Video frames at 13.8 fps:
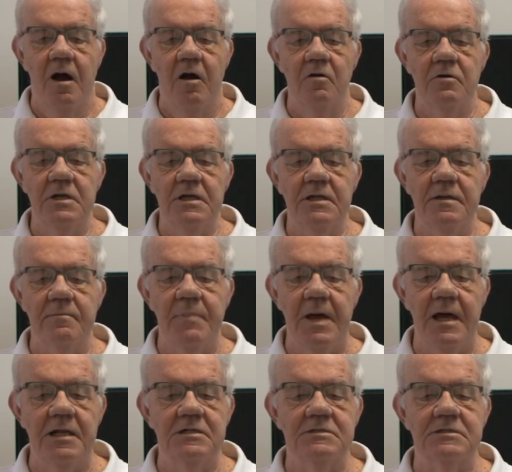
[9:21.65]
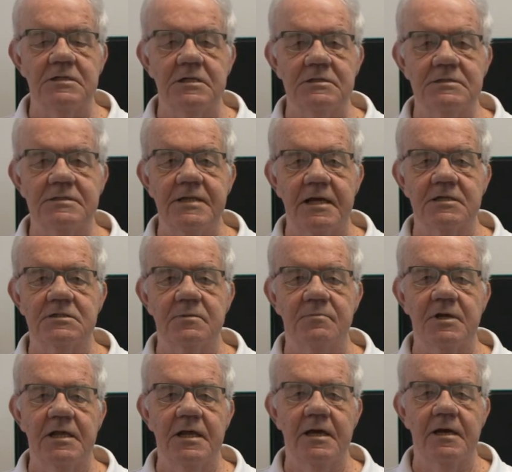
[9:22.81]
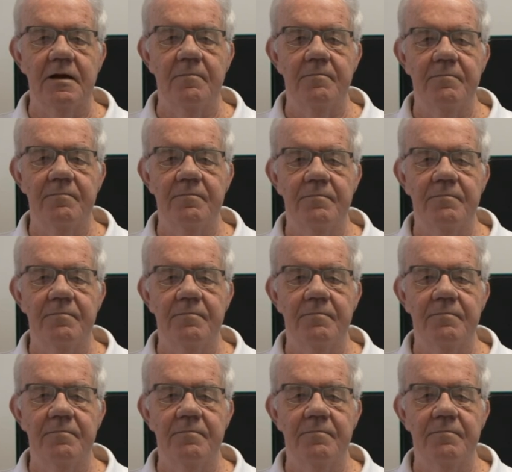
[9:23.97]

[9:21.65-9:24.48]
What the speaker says: Only the balance is taxable income.